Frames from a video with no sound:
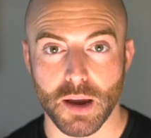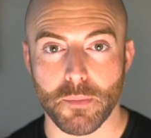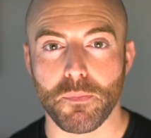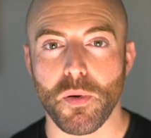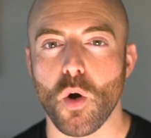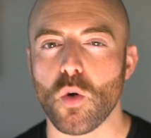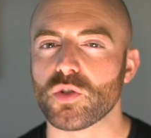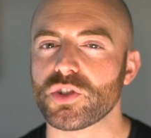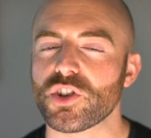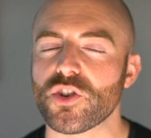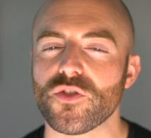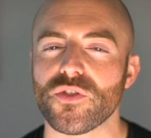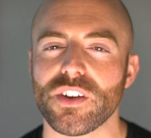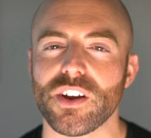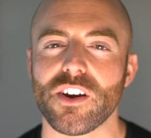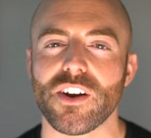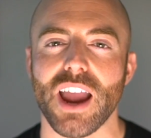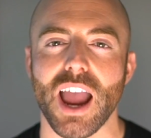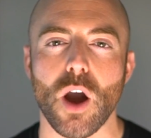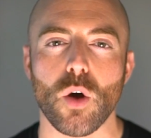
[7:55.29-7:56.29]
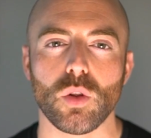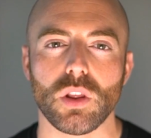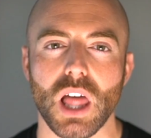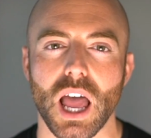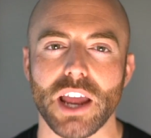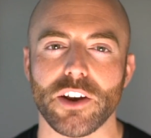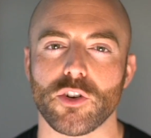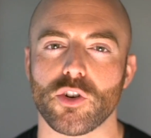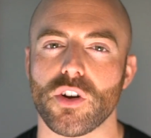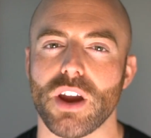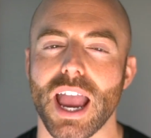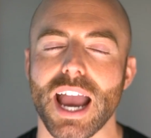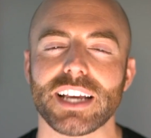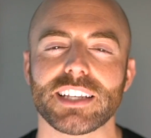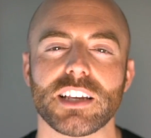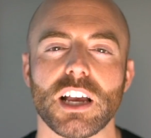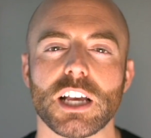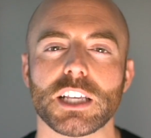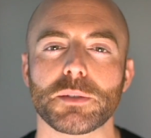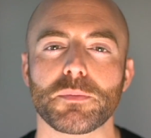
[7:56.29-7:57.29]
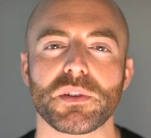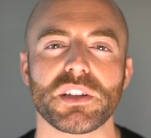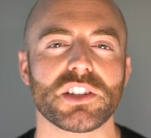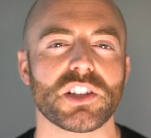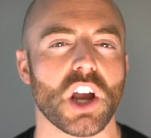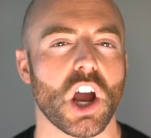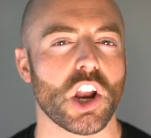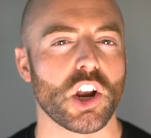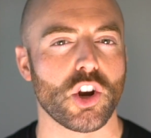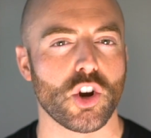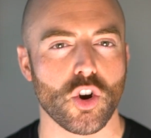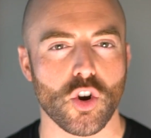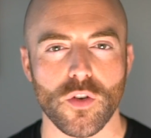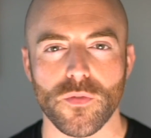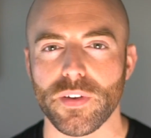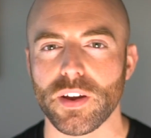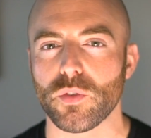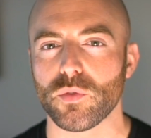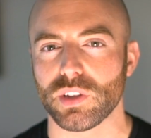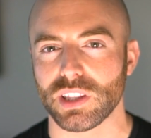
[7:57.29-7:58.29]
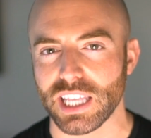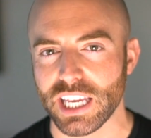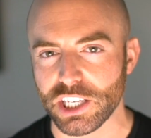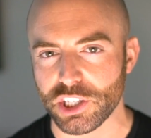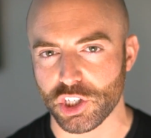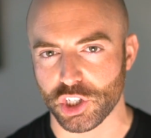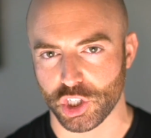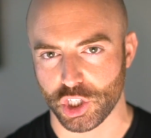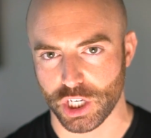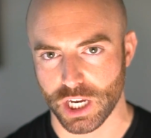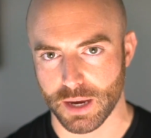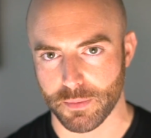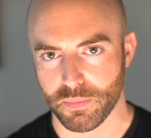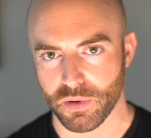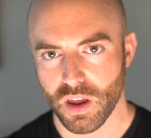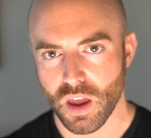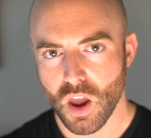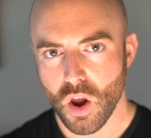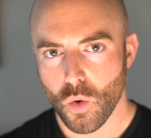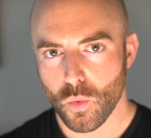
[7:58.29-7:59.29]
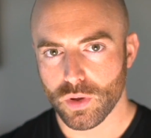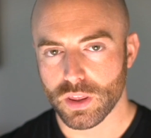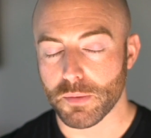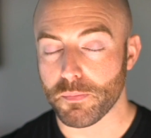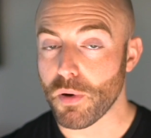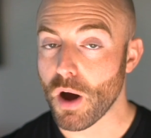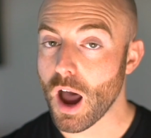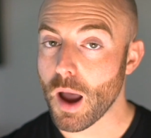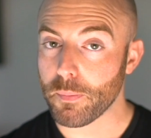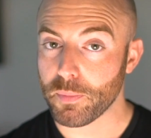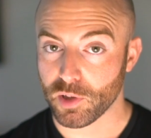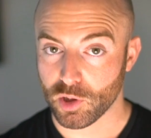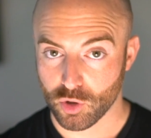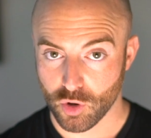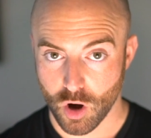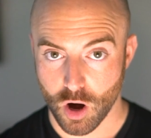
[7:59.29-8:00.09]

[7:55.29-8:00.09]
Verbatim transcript: a poster there outlined her ex-husband's unnerving relationship with a popular